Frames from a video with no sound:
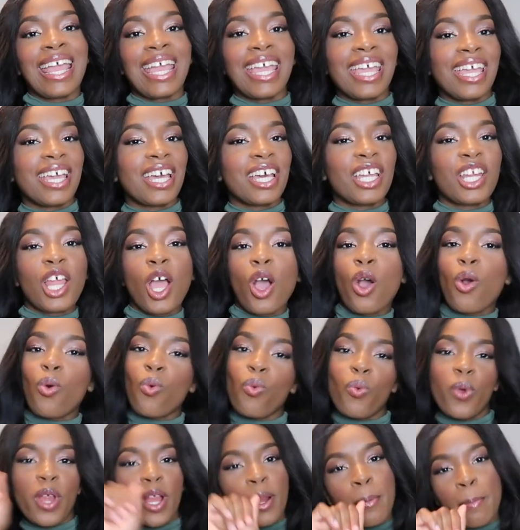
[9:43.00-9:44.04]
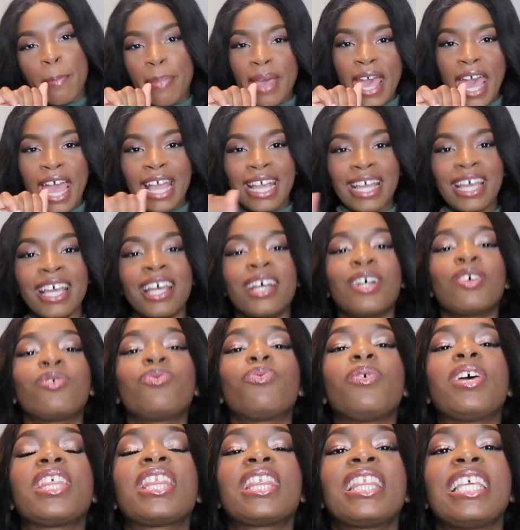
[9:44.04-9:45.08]
And we're back
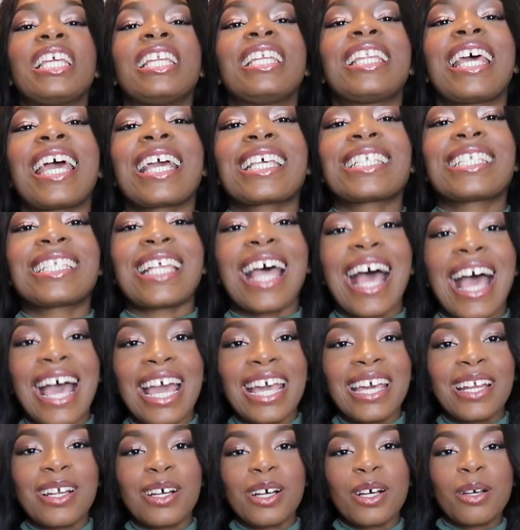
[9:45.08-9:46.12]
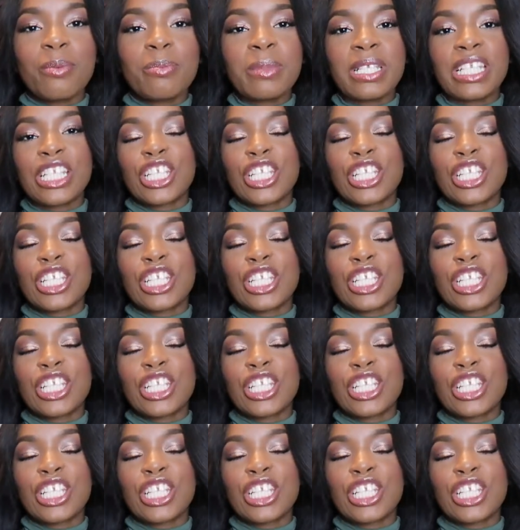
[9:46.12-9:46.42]
with the next item.